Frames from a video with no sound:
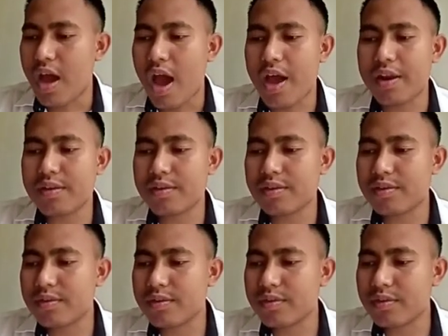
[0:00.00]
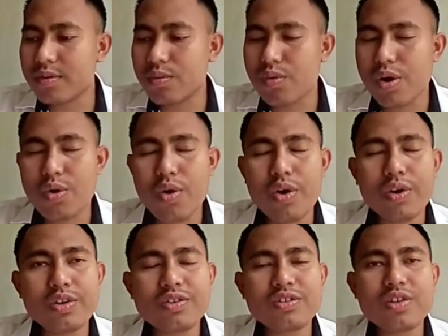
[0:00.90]
and we are going
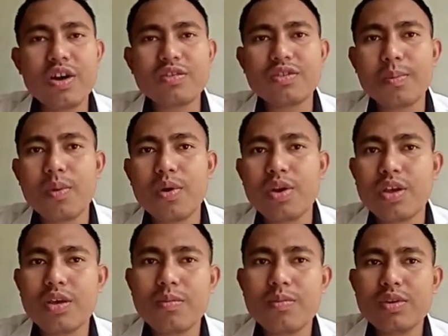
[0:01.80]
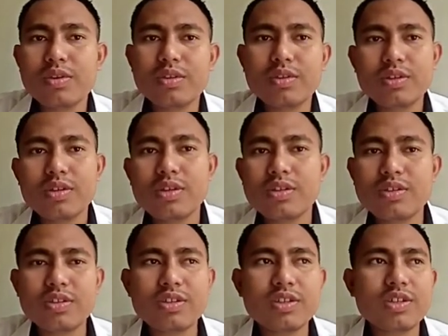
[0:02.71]
to discuss about the
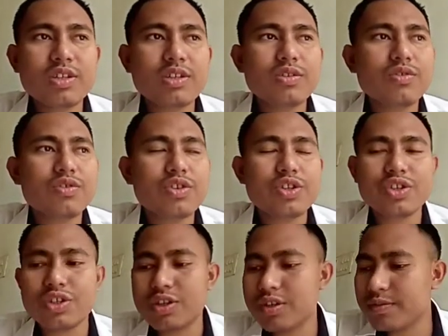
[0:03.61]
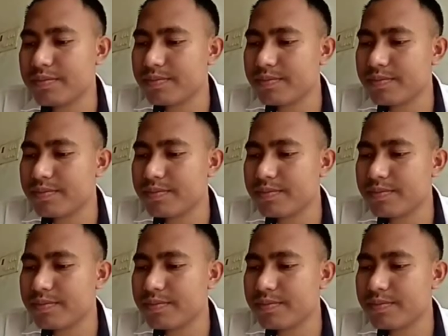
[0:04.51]
chemosynthetic nutrition.